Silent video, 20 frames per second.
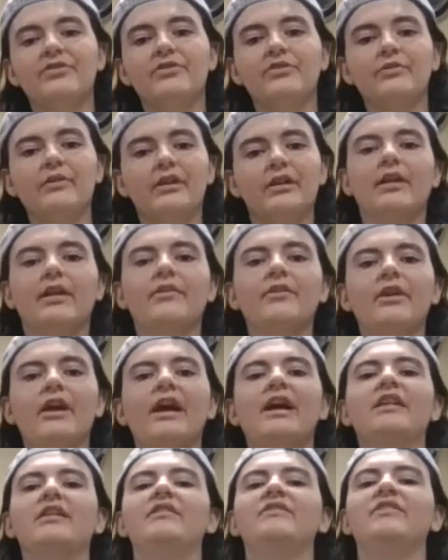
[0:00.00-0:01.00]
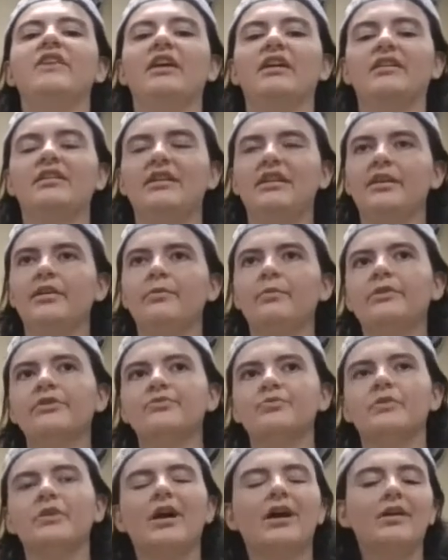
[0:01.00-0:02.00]
to another added technique,
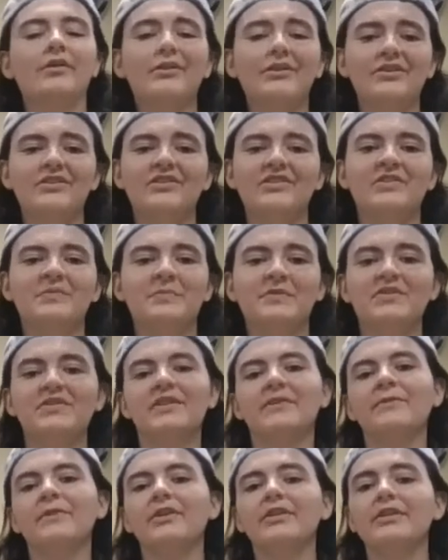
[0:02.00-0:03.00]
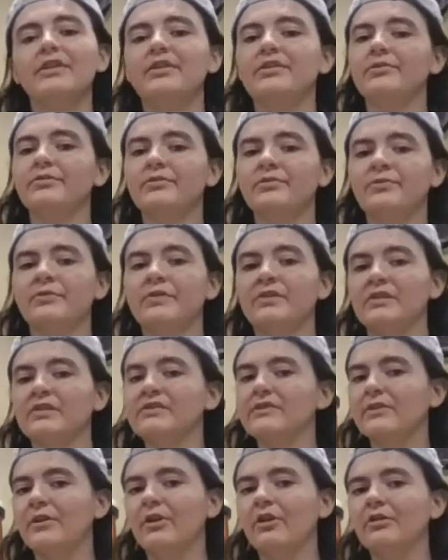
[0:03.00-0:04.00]
which we're not going to specifically use for
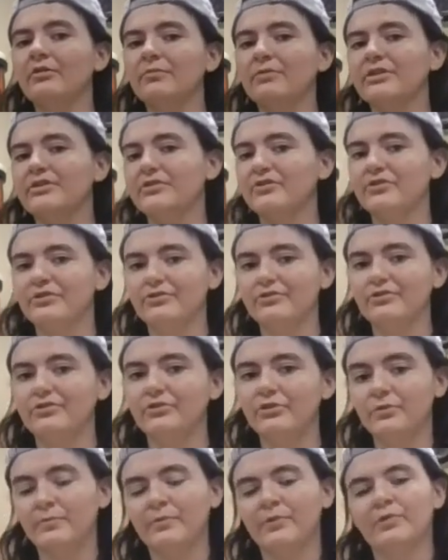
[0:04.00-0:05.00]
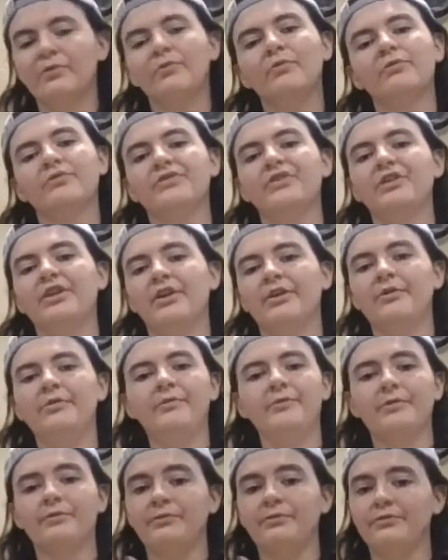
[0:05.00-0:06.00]
this song, but is still super cool to
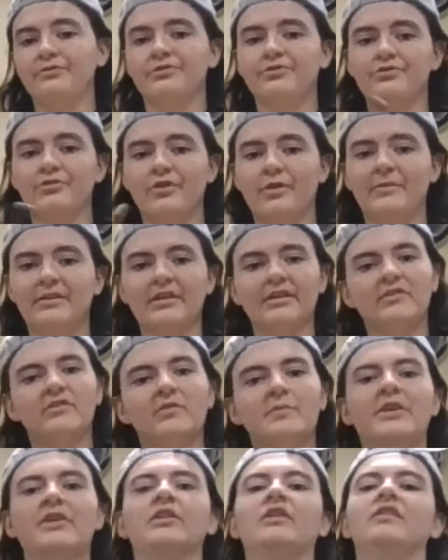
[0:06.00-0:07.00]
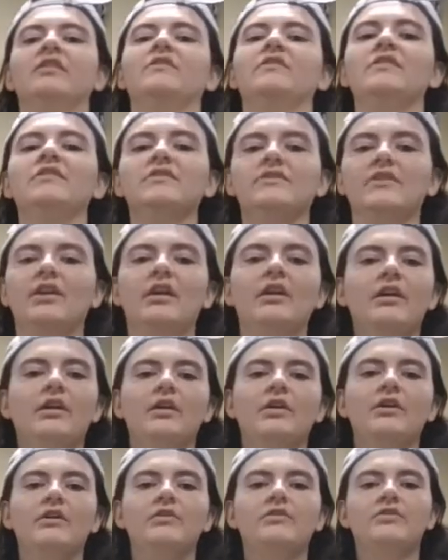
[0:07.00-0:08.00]
know for future drumming experiences.
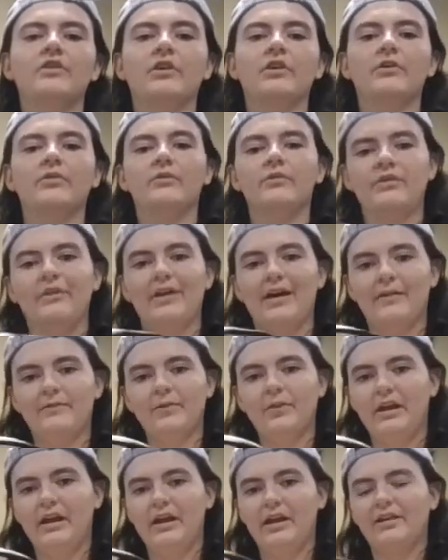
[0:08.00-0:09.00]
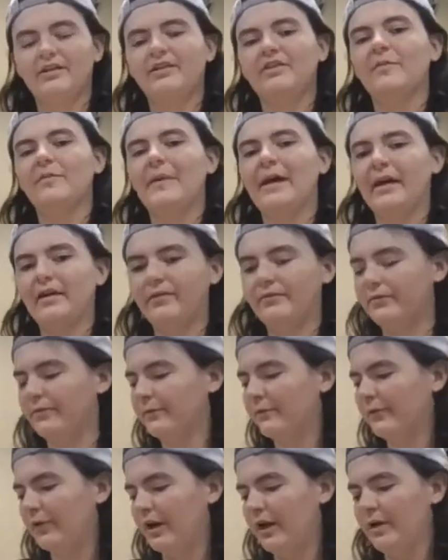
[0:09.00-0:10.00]
So you have your hand in the back of
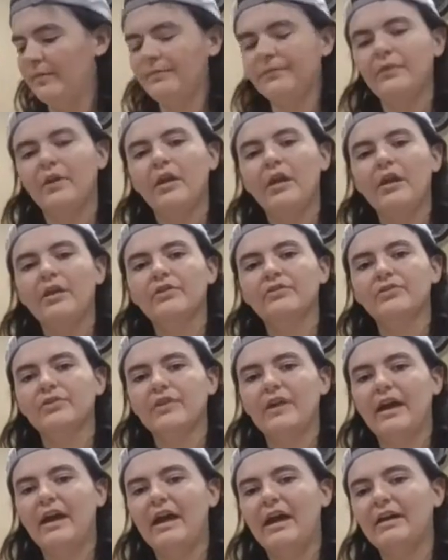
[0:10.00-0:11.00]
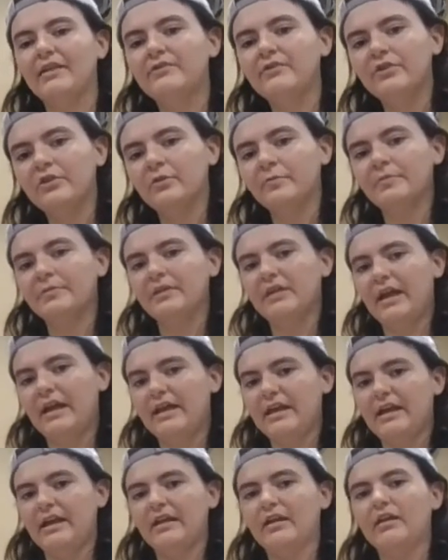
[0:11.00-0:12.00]
the frame so that as you're
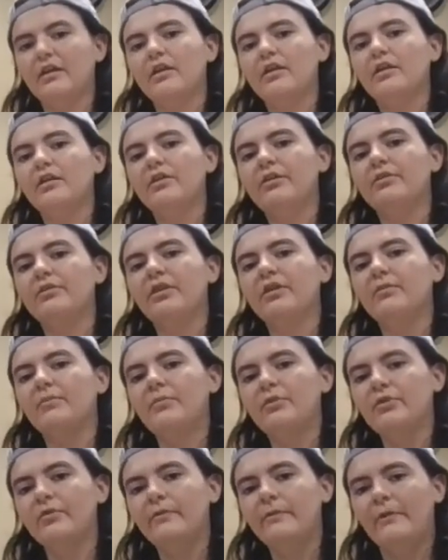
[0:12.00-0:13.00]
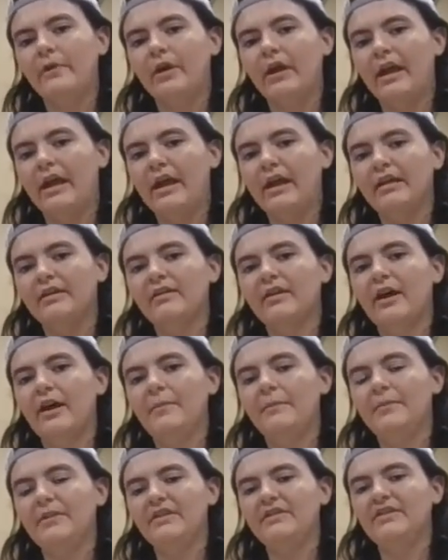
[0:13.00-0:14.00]
playing, you can move your hand
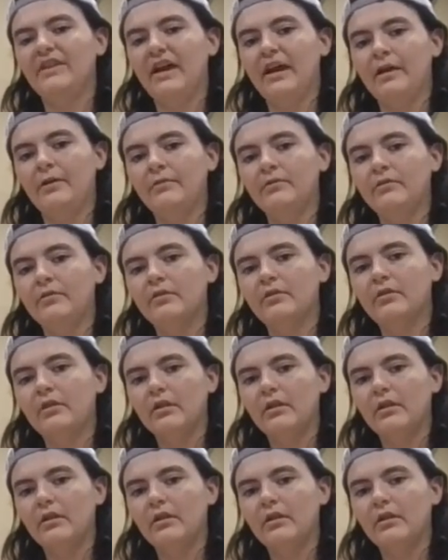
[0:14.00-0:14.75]
up and down,